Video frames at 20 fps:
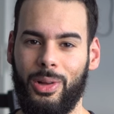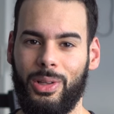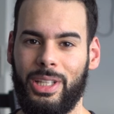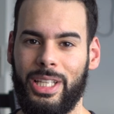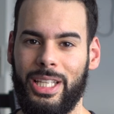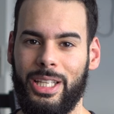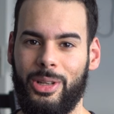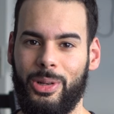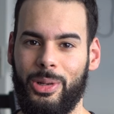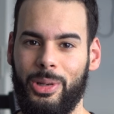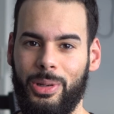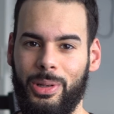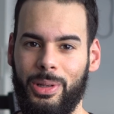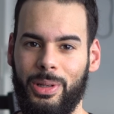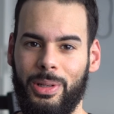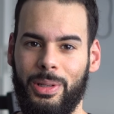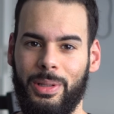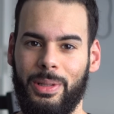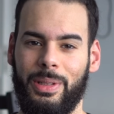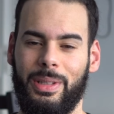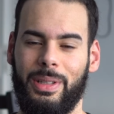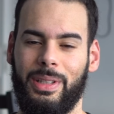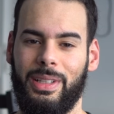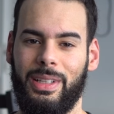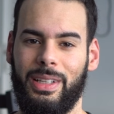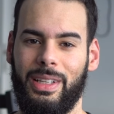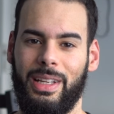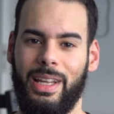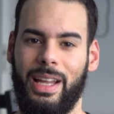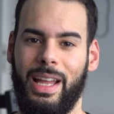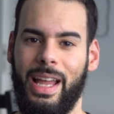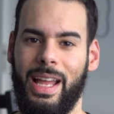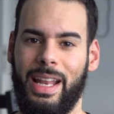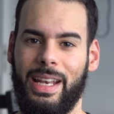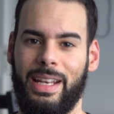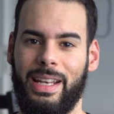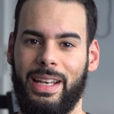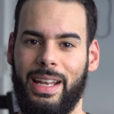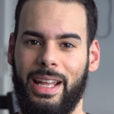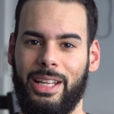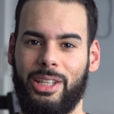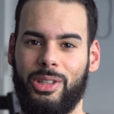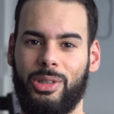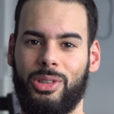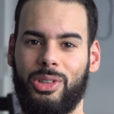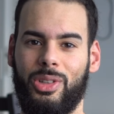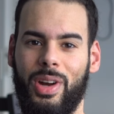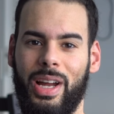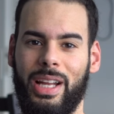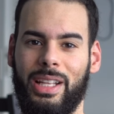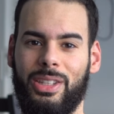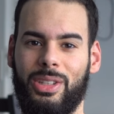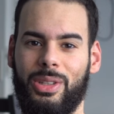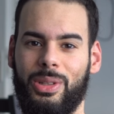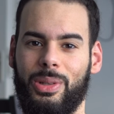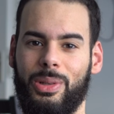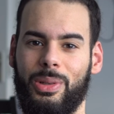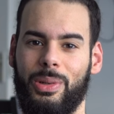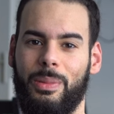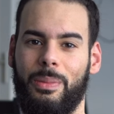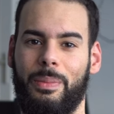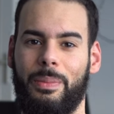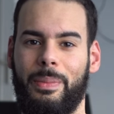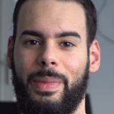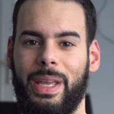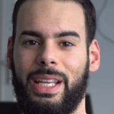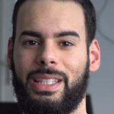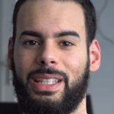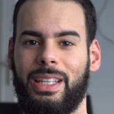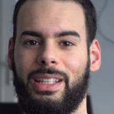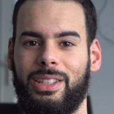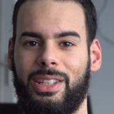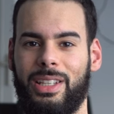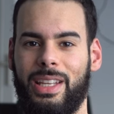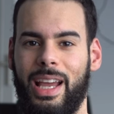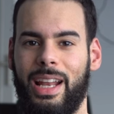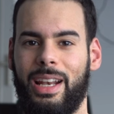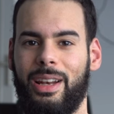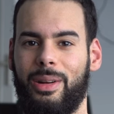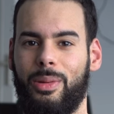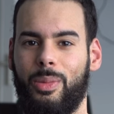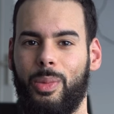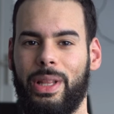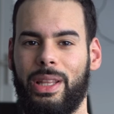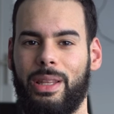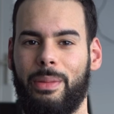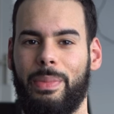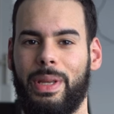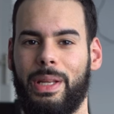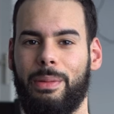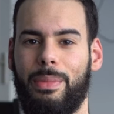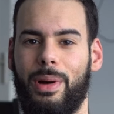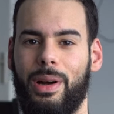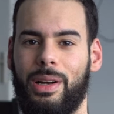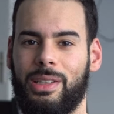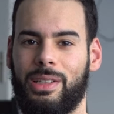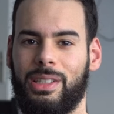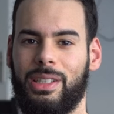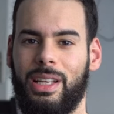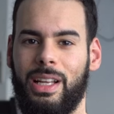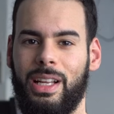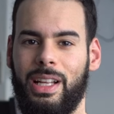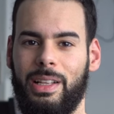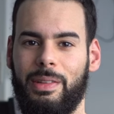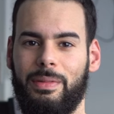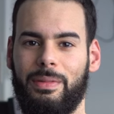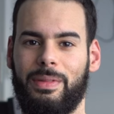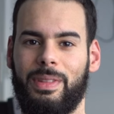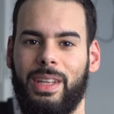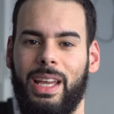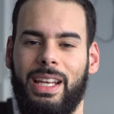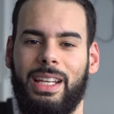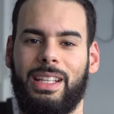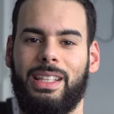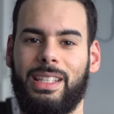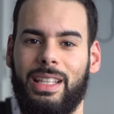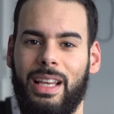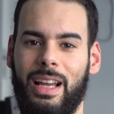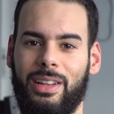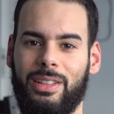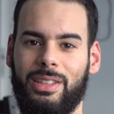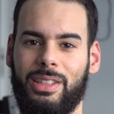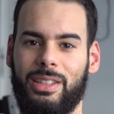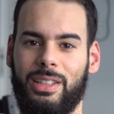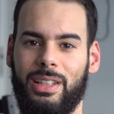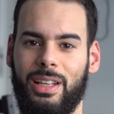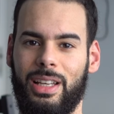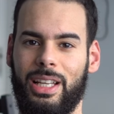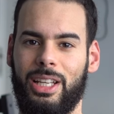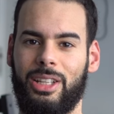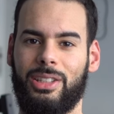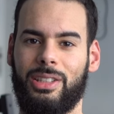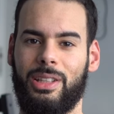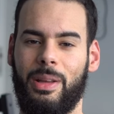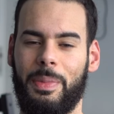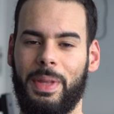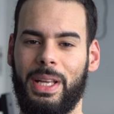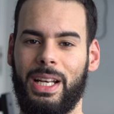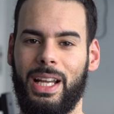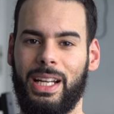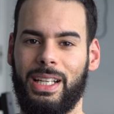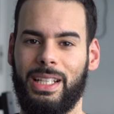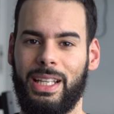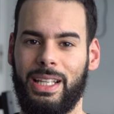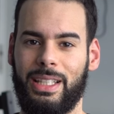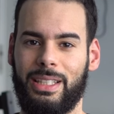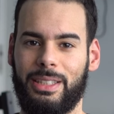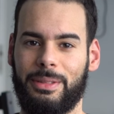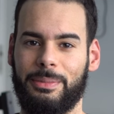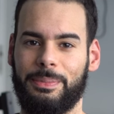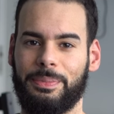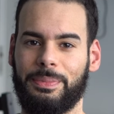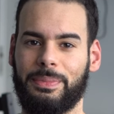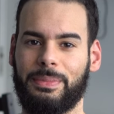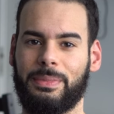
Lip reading: only knew, and then you try to mix it together with the beatbox and it sounds a little something like this.